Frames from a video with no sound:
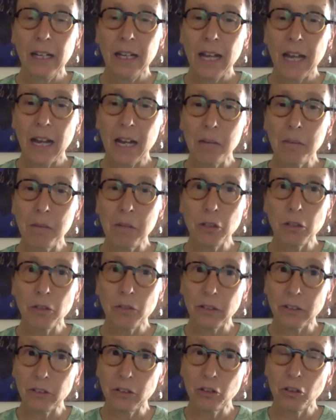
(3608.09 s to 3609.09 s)
how much of
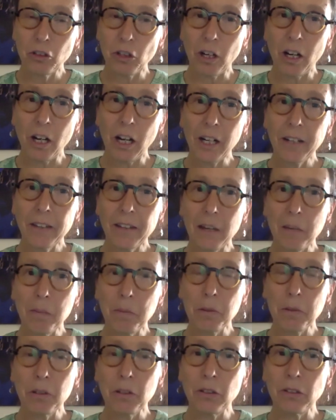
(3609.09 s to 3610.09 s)
a stalk they
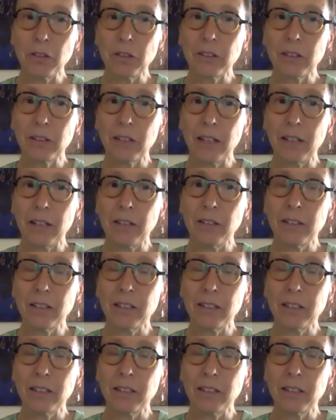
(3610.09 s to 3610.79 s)
produce, and